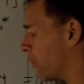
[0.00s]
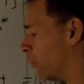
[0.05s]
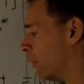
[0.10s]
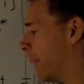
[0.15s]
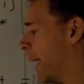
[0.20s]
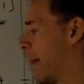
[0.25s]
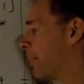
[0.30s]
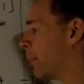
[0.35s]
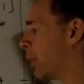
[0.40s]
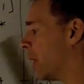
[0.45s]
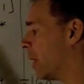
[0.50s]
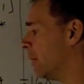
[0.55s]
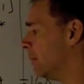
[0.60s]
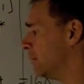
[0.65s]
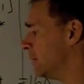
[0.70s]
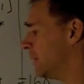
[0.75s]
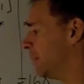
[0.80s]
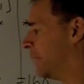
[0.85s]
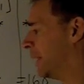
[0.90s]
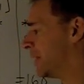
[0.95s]
Remember,
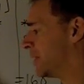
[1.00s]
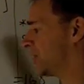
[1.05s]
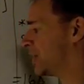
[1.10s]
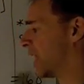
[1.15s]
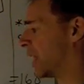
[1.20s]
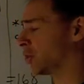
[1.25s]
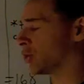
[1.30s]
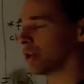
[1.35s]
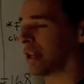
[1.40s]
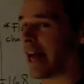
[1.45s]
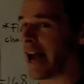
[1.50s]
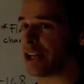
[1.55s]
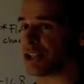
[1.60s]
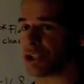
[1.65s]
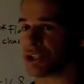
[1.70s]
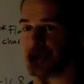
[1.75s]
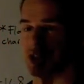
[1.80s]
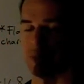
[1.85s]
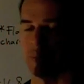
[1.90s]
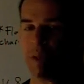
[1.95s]
to be in the
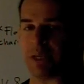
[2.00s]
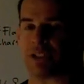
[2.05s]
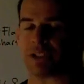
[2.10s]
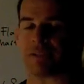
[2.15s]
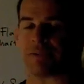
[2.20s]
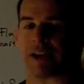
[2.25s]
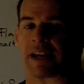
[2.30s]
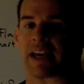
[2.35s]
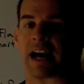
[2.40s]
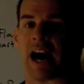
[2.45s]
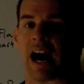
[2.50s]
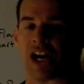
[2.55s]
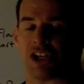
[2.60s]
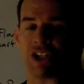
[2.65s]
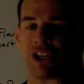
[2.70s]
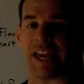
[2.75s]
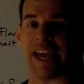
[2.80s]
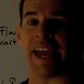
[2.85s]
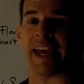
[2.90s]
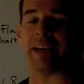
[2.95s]
centralizer just means if I
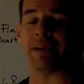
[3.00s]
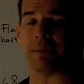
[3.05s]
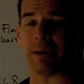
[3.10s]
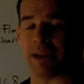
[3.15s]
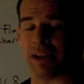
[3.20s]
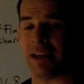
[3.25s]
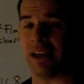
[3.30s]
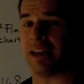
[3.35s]
conjugate